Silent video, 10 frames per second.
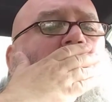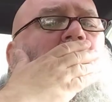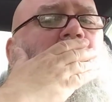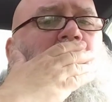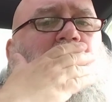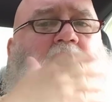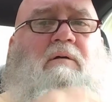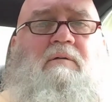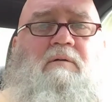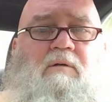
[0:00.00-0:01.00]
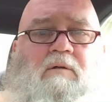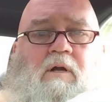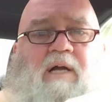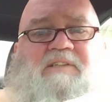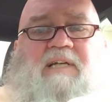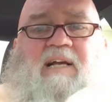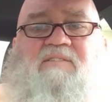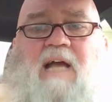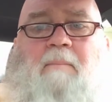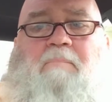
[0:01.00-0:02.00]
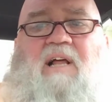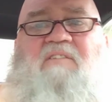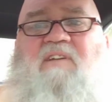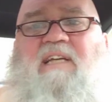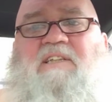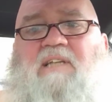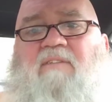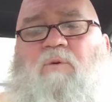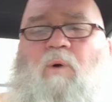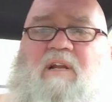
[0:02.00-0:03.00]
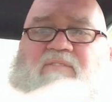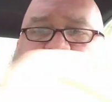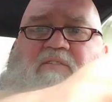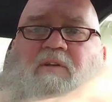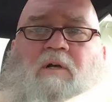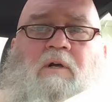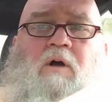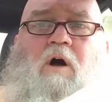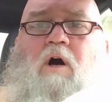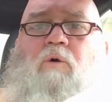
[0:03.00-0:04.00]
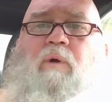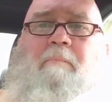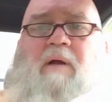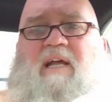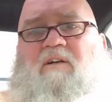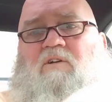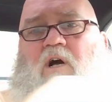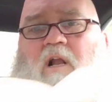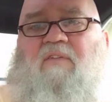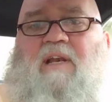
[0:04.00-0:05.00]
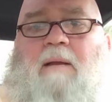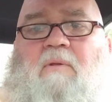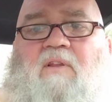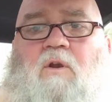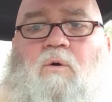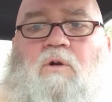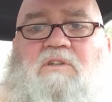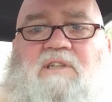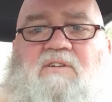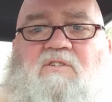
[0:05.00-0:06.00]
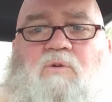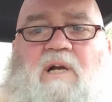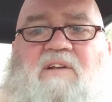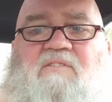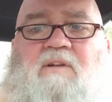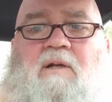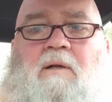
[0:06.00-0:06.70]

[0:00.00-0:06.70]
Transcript: All right, you guys. God bless each and every one of you. All who repent, call on the name of the Lord Jesus Christ.